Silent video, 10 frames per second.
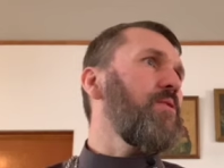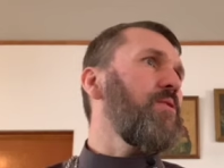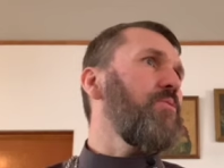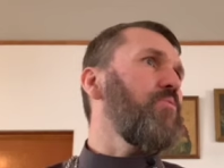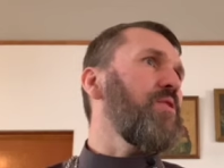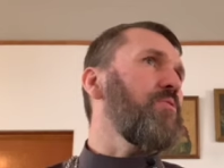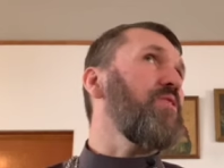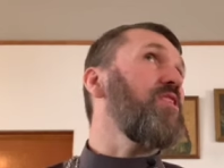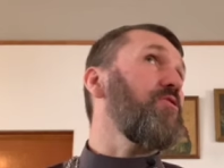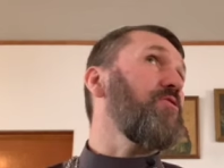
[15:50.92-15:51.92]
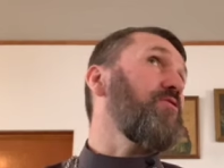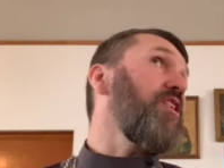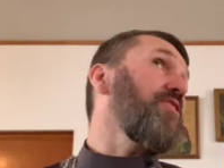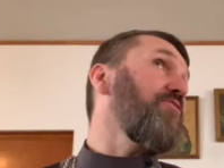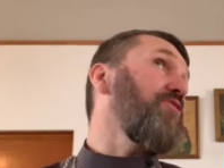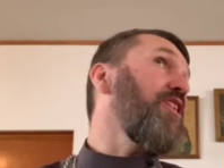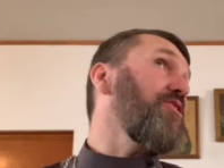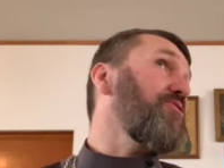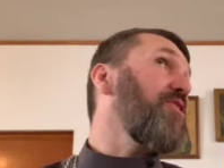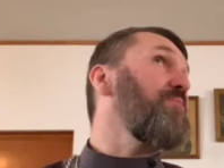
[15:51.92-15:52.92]
when we hear the God the
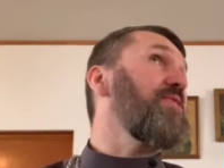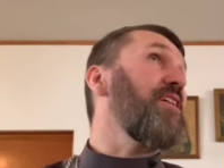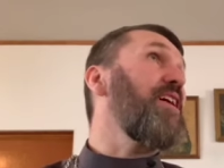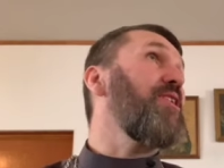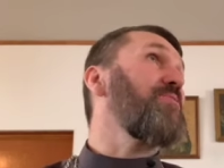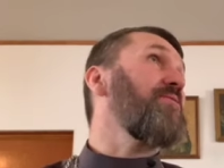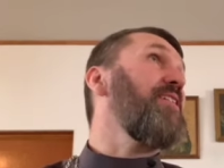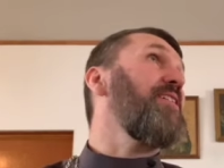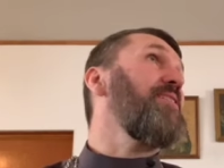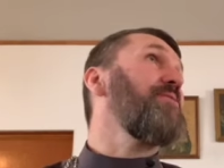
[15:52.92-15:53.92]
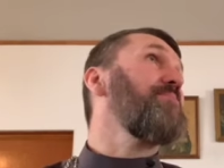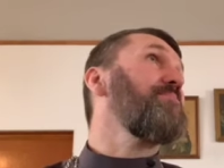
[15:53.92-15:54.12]
Father coming down, uh,